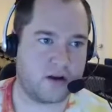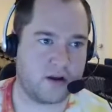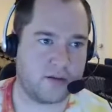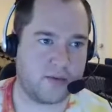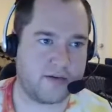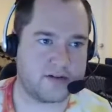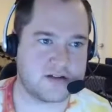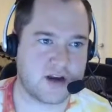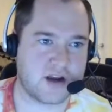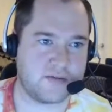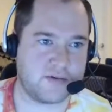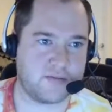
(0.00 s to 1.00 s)
I've just
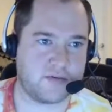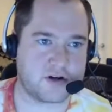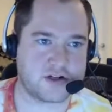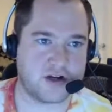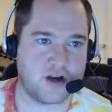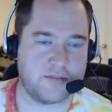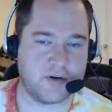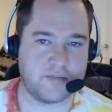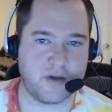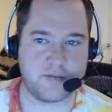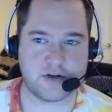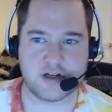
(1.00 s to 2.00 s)
kind of been brushing up on
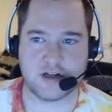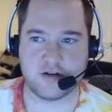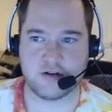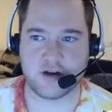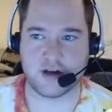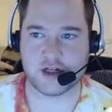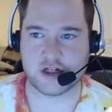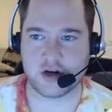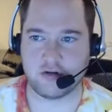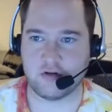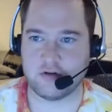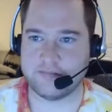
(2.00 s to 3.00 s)
my machine learning in
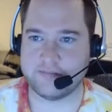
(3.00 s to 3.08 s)
general.